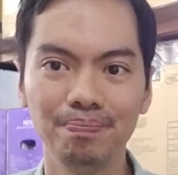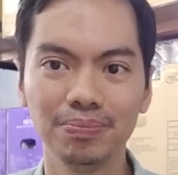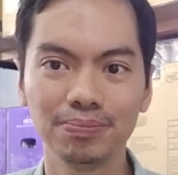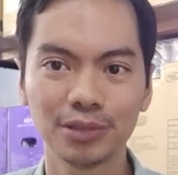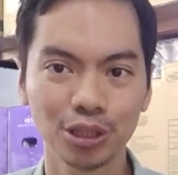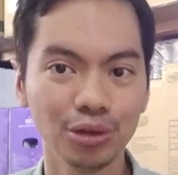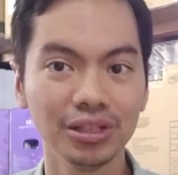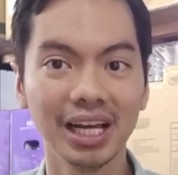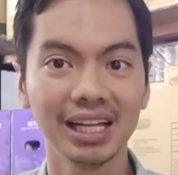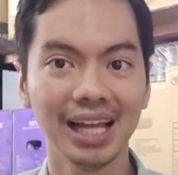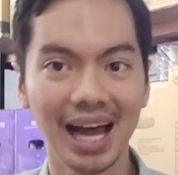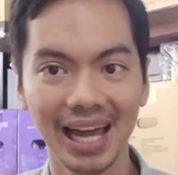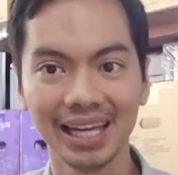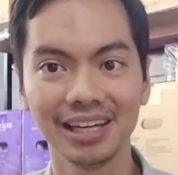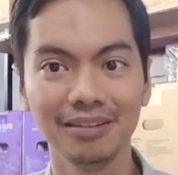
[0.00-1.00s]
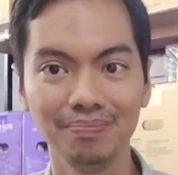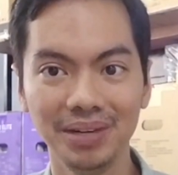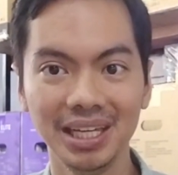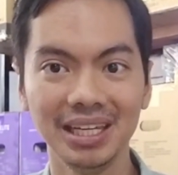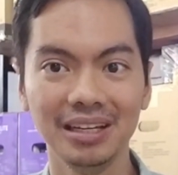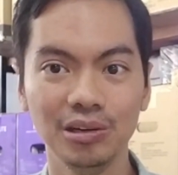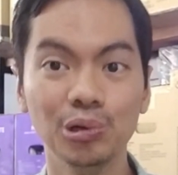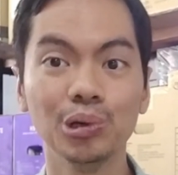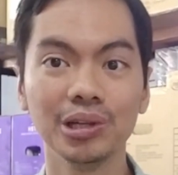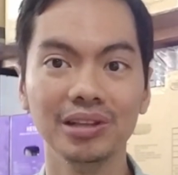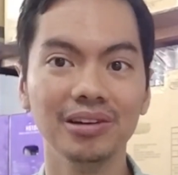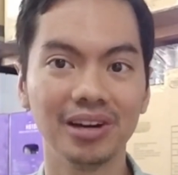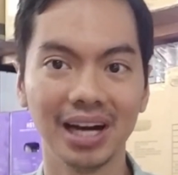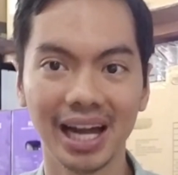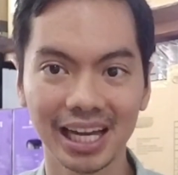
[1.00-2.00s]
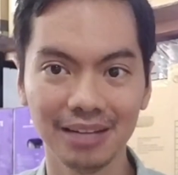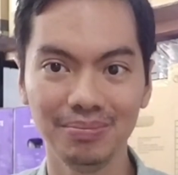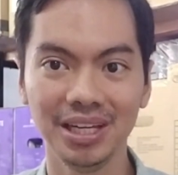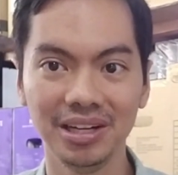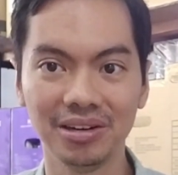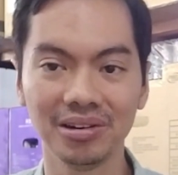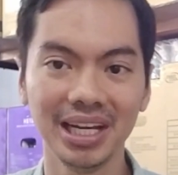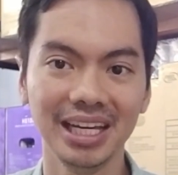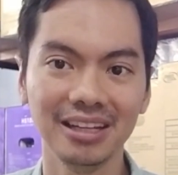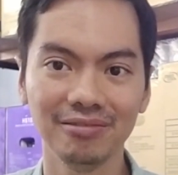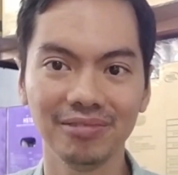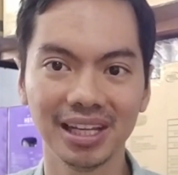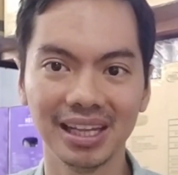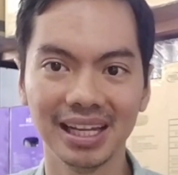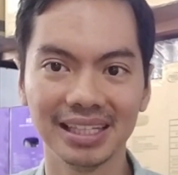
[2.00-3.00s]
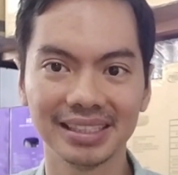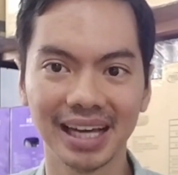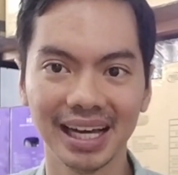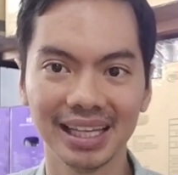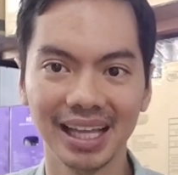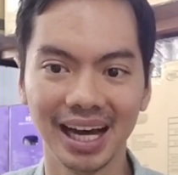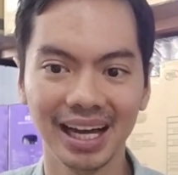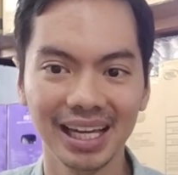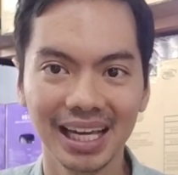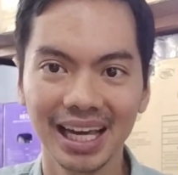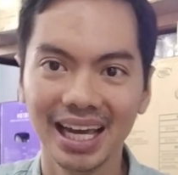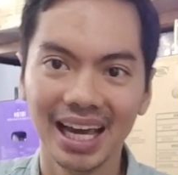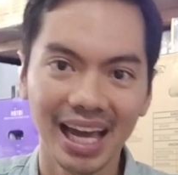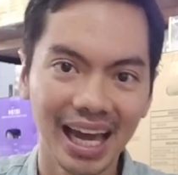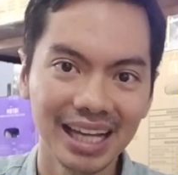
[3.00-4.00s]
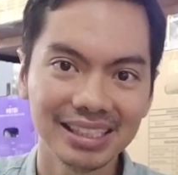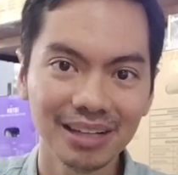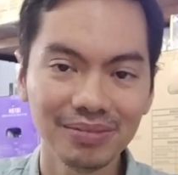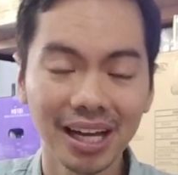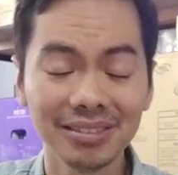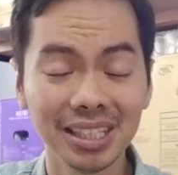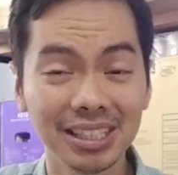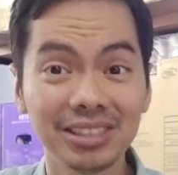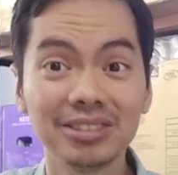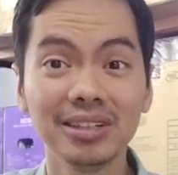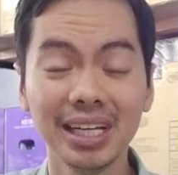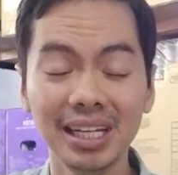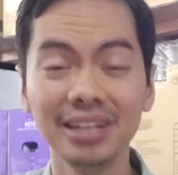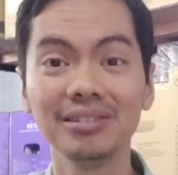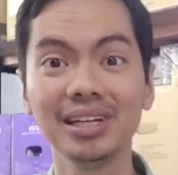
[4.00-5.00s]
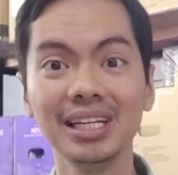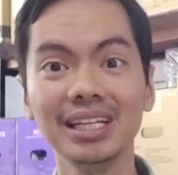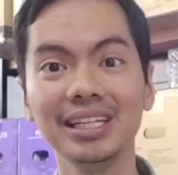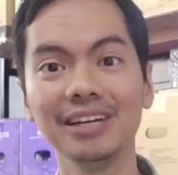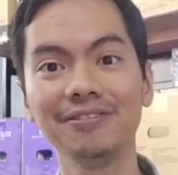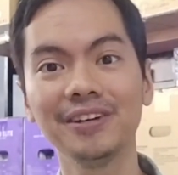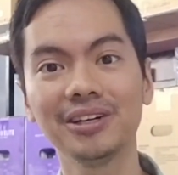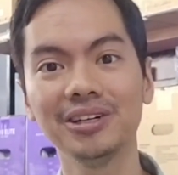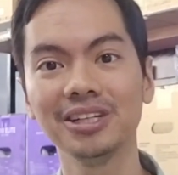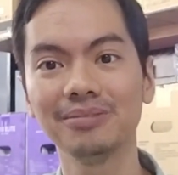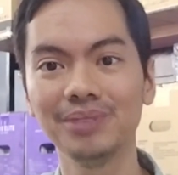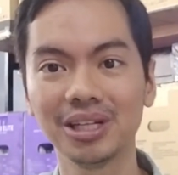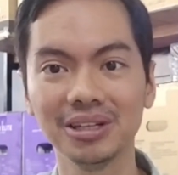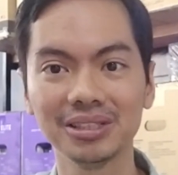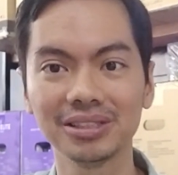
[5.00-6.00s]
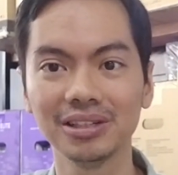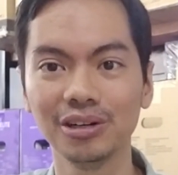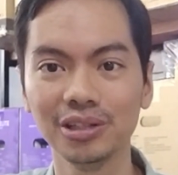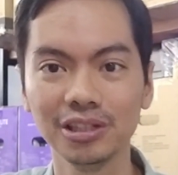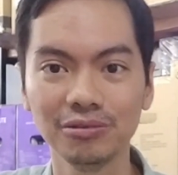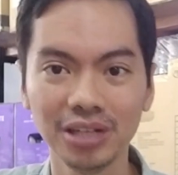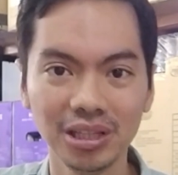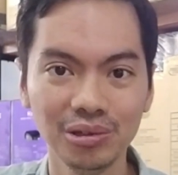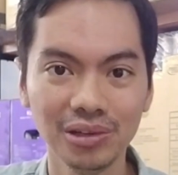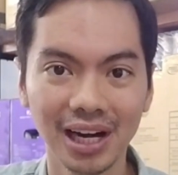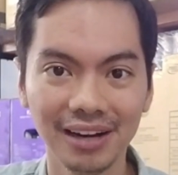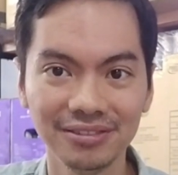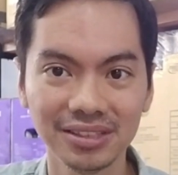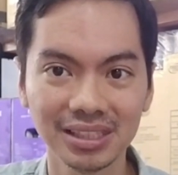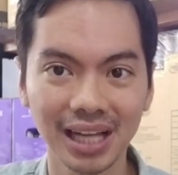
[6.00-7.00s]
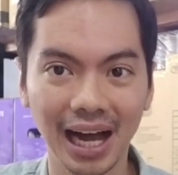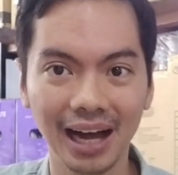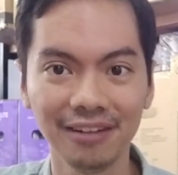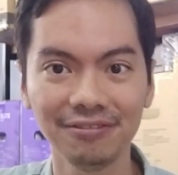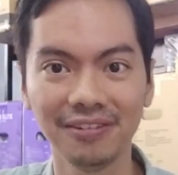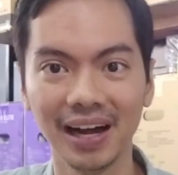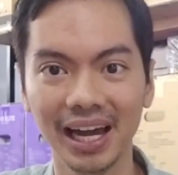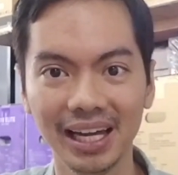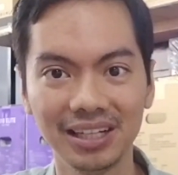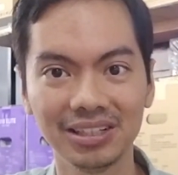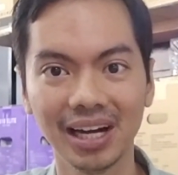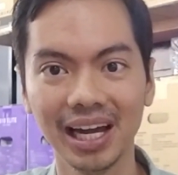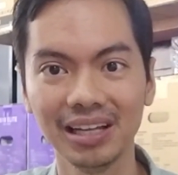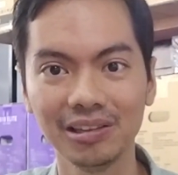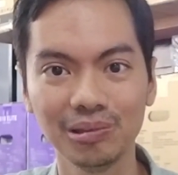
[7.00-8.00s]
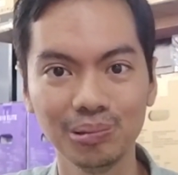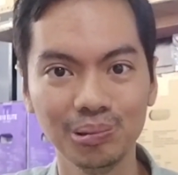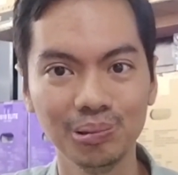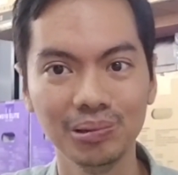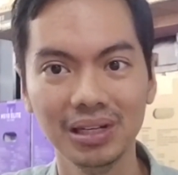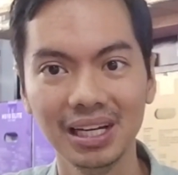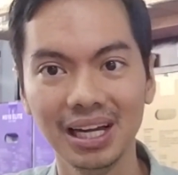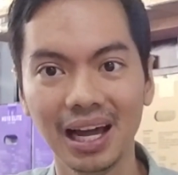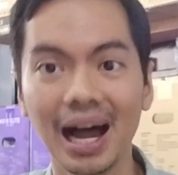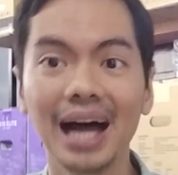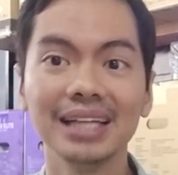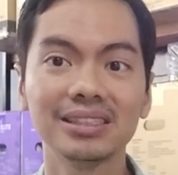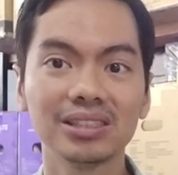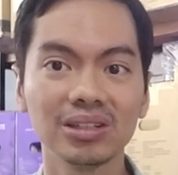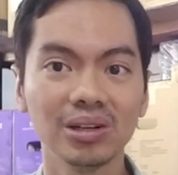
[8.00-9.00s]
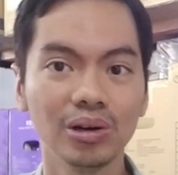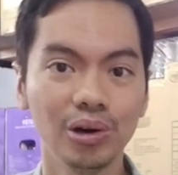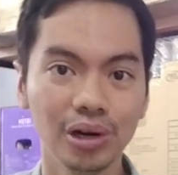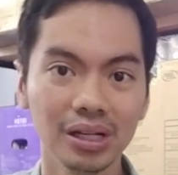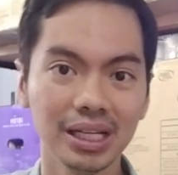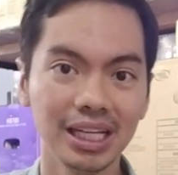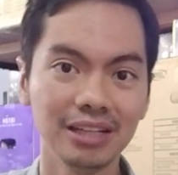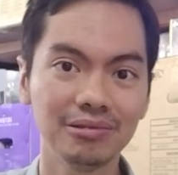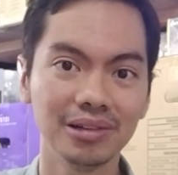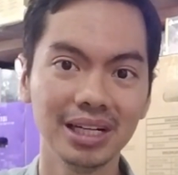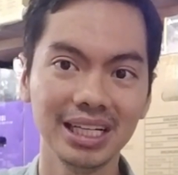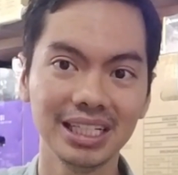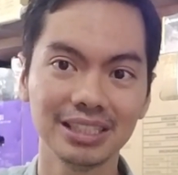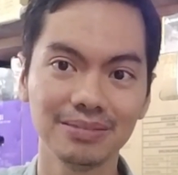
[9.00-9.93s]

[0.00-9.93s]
so that I can be good, or I can be green with Lazada. And sometimes it's really difficult because although we do have staff, I try to answer all inquiries